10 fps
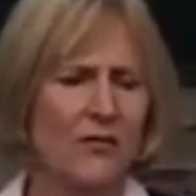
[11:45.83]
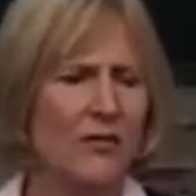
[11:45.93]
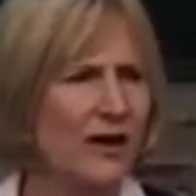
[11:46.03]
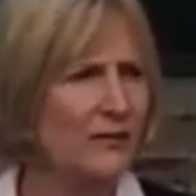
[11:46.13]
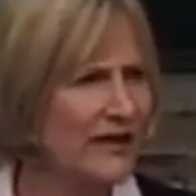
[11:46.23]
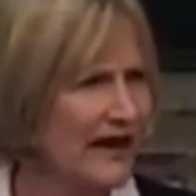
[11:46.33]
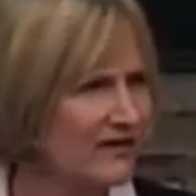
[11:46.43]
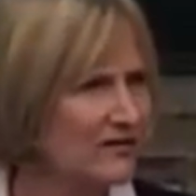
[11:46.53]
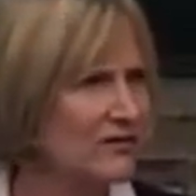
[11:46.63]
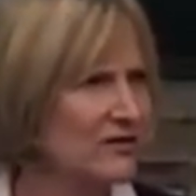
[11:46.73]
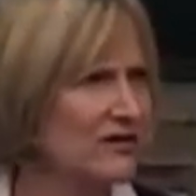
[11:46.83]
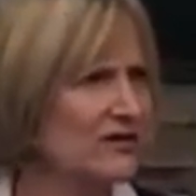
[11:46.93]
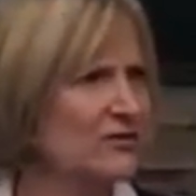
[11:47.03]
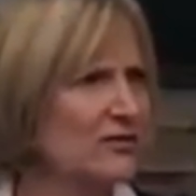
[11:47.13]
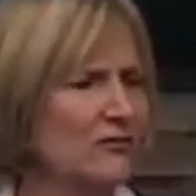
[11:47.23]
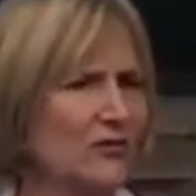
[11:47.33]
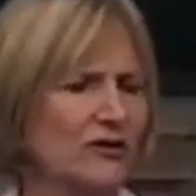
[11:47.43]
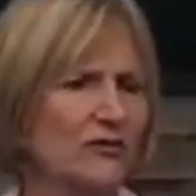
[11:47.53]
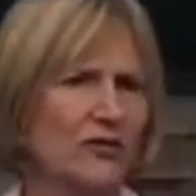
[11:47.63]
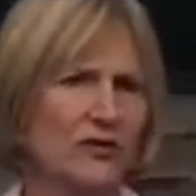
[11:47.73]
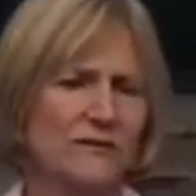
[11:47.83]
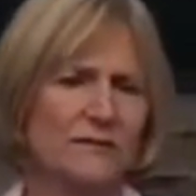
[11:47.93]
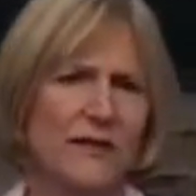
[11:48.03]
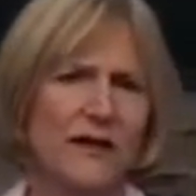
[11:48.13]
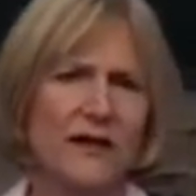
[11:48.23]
When I began to look into it more and more,